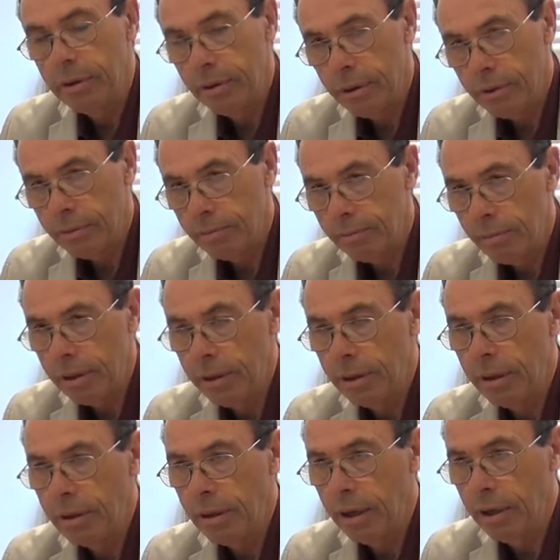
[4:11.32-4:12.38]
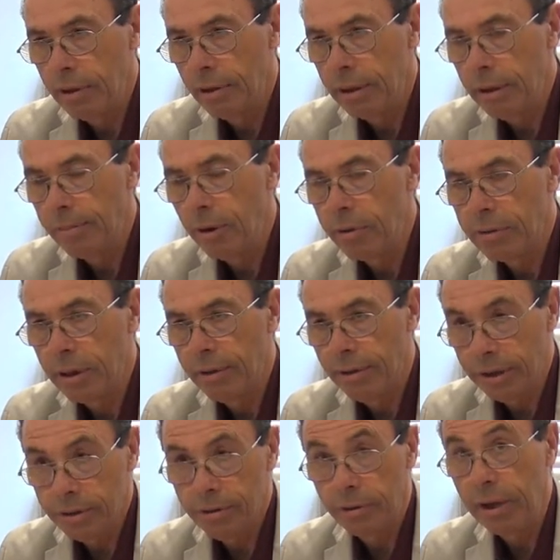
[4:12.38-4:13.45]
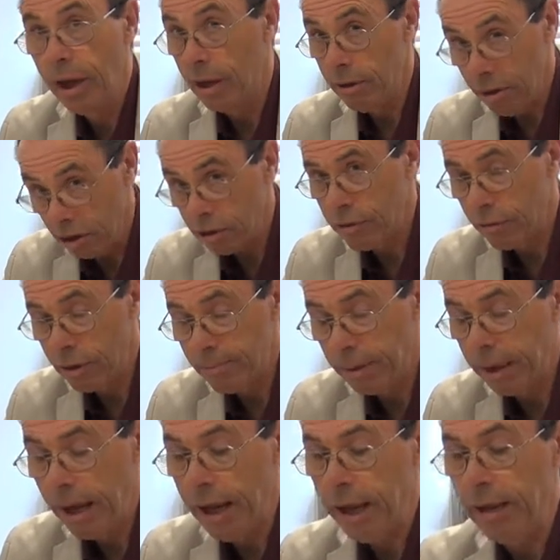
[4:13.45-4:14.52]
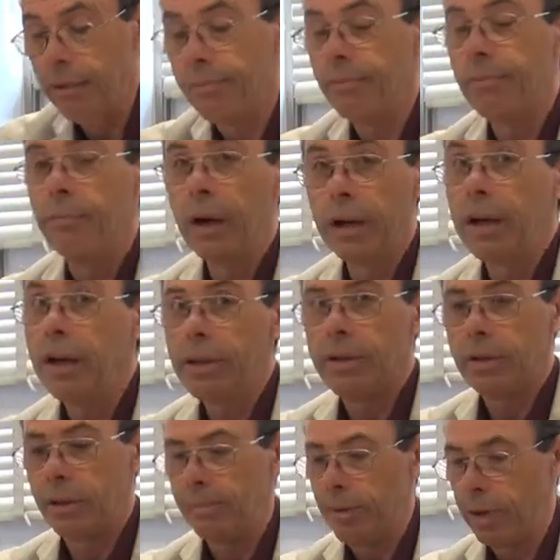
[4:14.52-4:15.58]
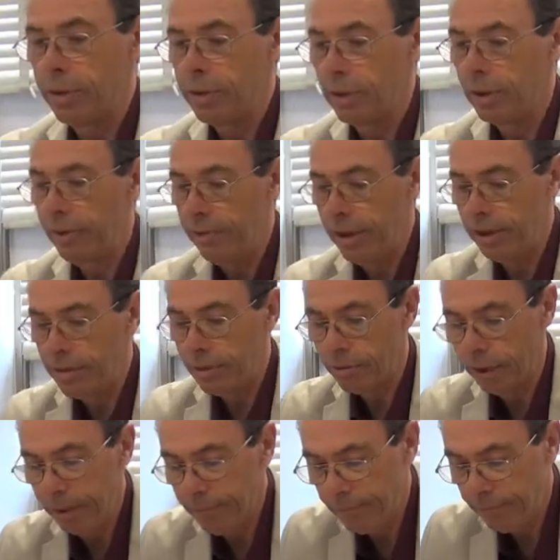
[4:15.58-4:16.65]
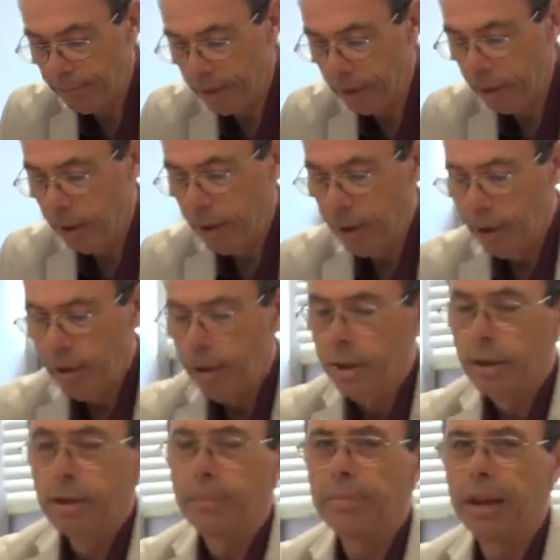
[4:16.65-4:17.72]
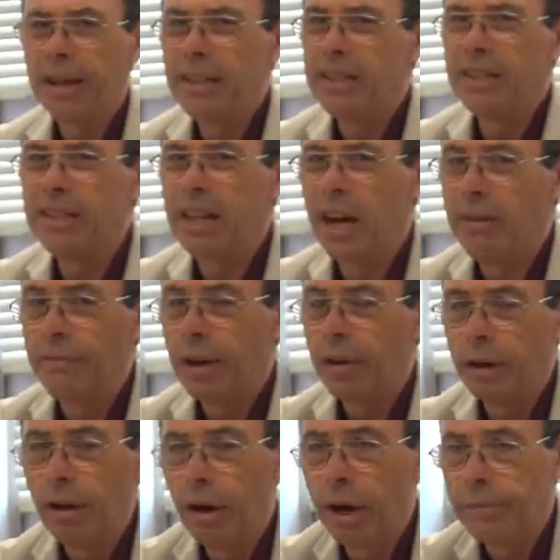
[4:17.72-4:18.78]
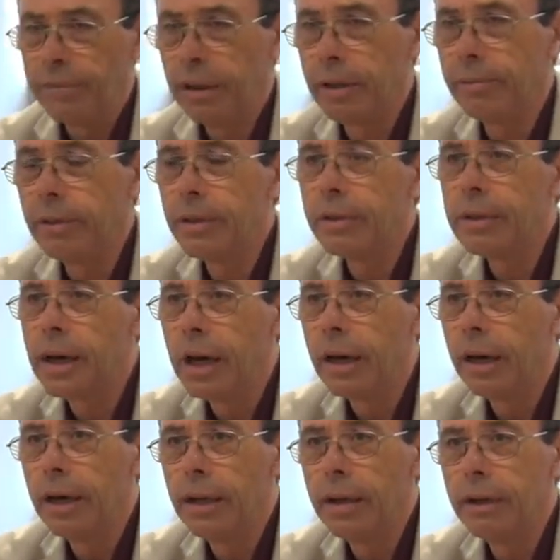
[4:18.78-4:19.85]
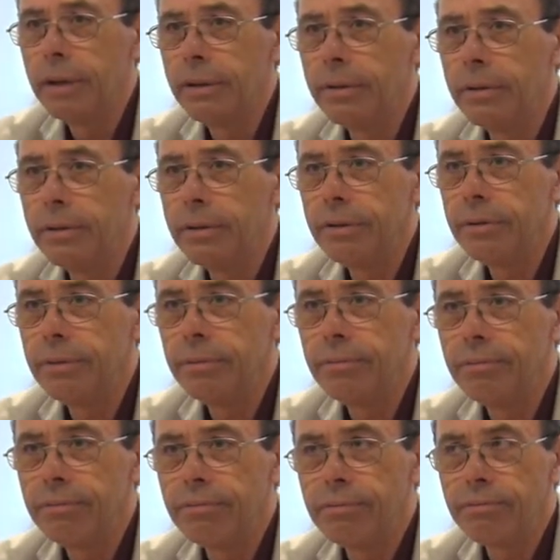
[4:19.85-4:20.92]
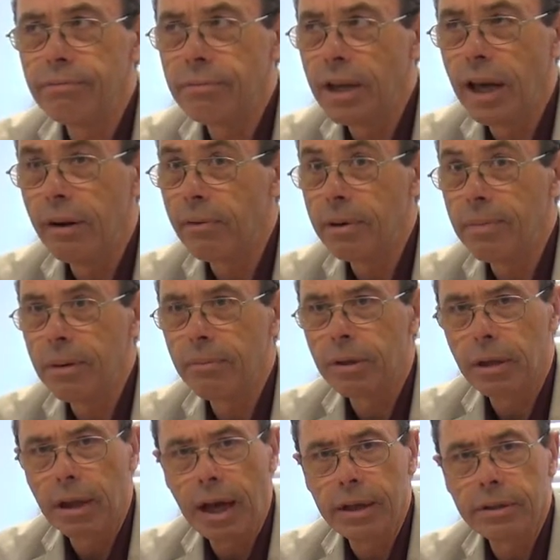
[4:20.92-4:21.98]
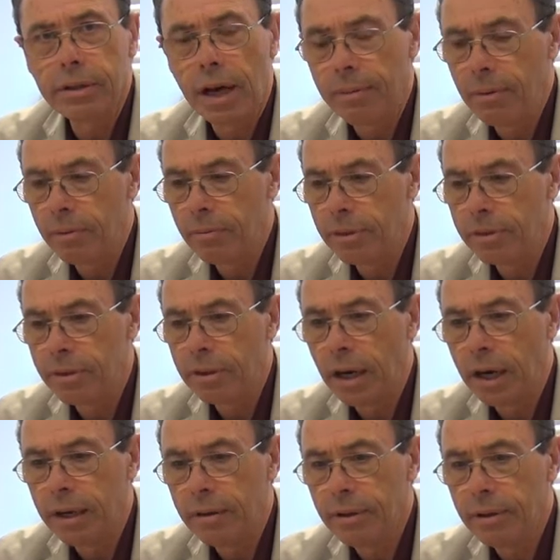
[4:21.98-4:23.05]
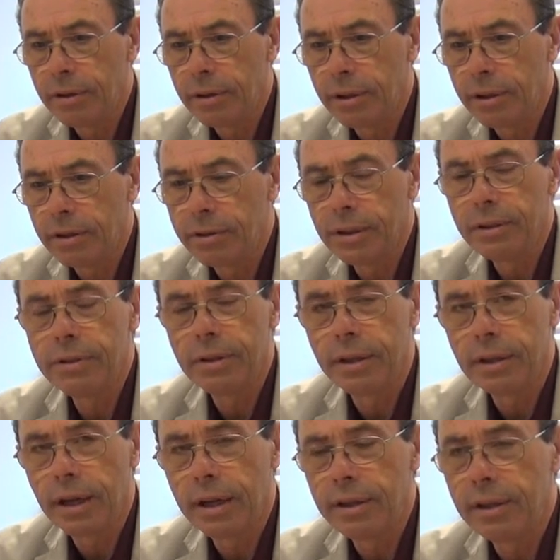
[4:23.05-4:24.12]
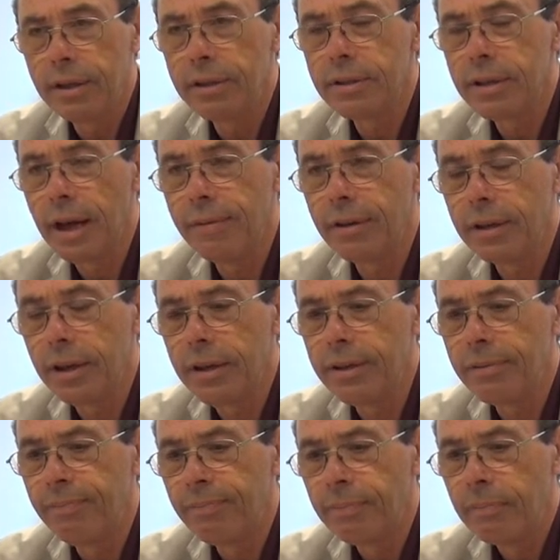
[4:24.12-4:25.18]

he's written here in The Motion of History a history play. What is The Motion of History? The play isn't done very often. I can't remember the last time it was done since the 1970s.